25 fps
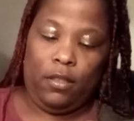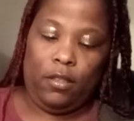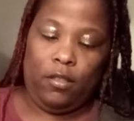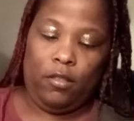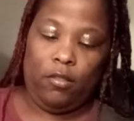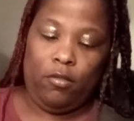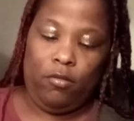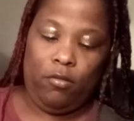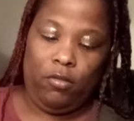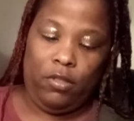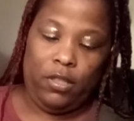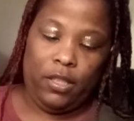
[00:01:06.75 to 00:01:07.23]

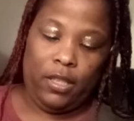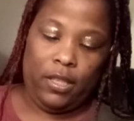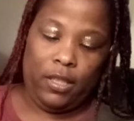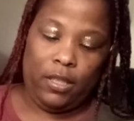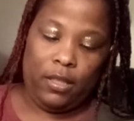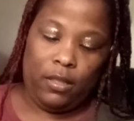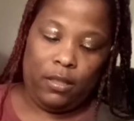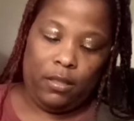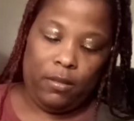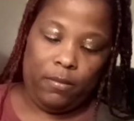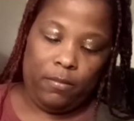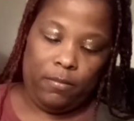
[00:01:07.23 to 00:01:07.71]
You
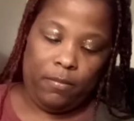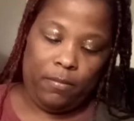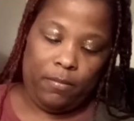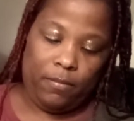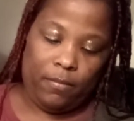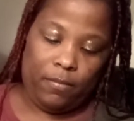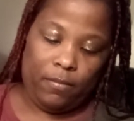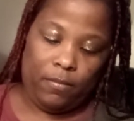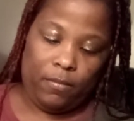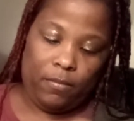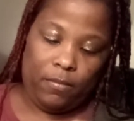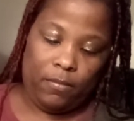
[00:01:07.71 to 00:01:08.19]
just
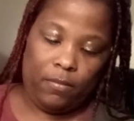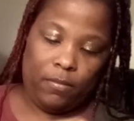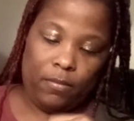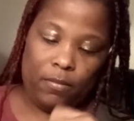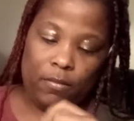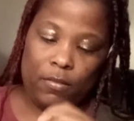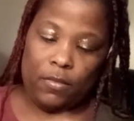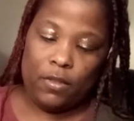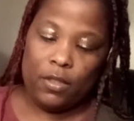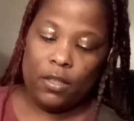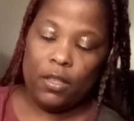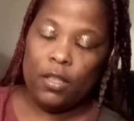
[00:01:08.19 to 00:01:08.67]

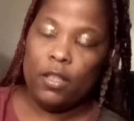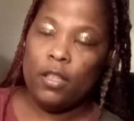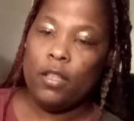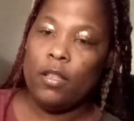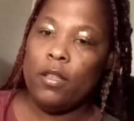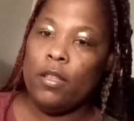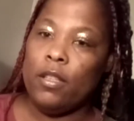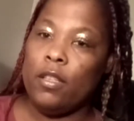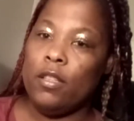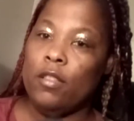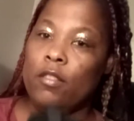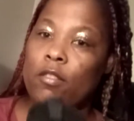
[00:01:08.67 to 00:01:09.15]

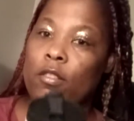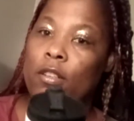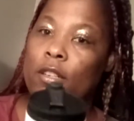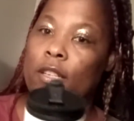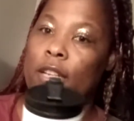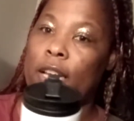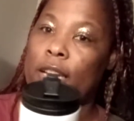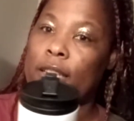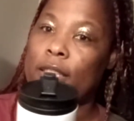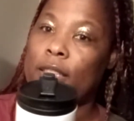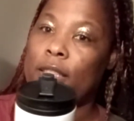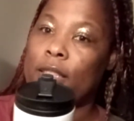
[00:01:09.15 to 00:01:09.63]
do it
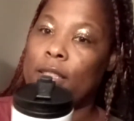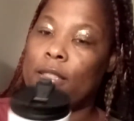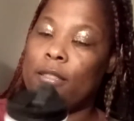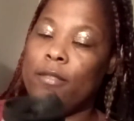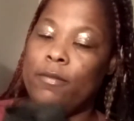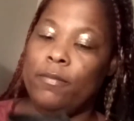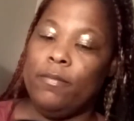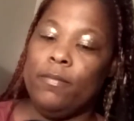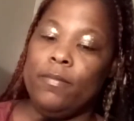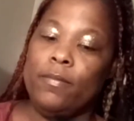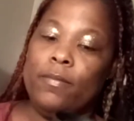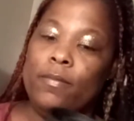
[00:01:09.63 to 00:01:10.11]
like
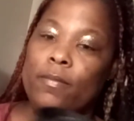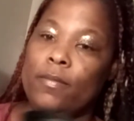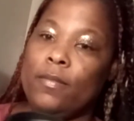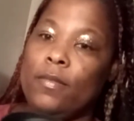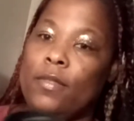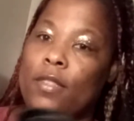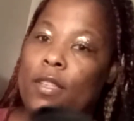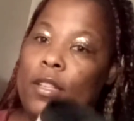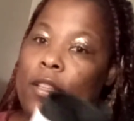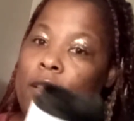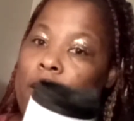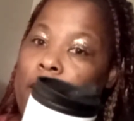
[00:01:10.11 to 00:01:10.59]
this,
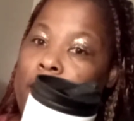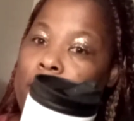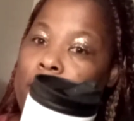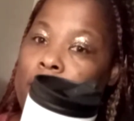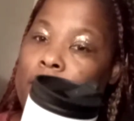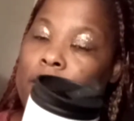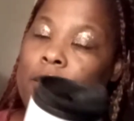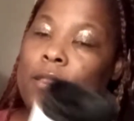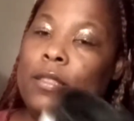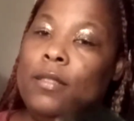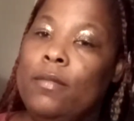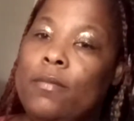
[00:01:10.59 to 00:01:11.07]
like
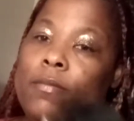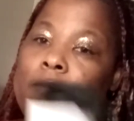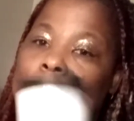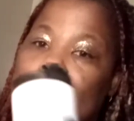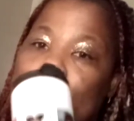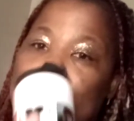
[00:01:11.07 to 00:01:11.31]
this,